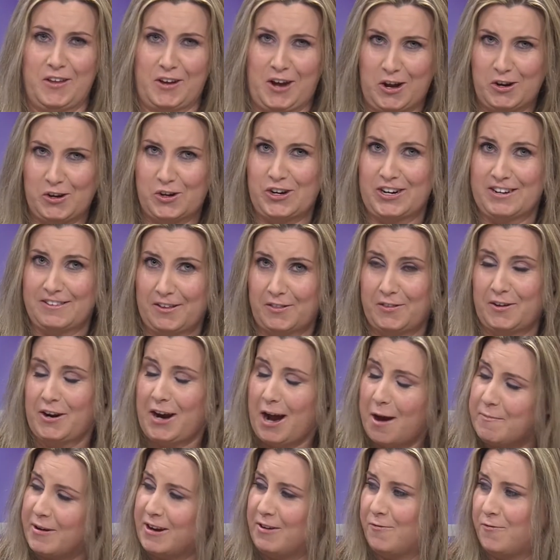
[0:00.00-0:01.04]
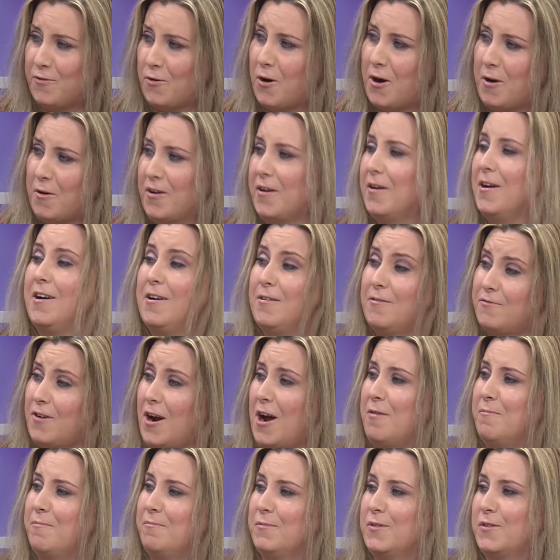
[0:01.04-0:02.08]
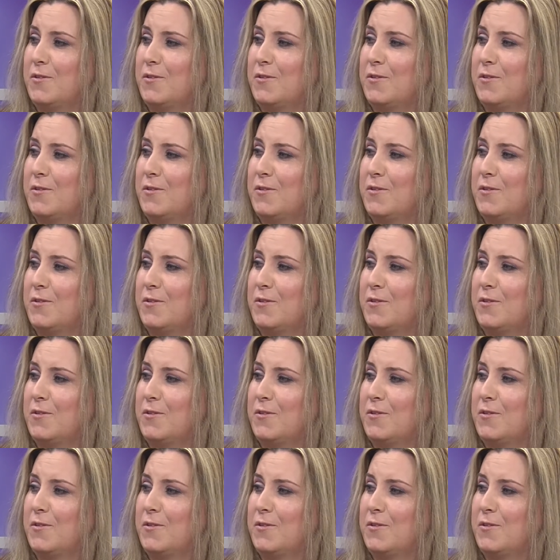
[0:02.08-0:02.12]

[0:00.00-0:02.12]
countries that they're coming from.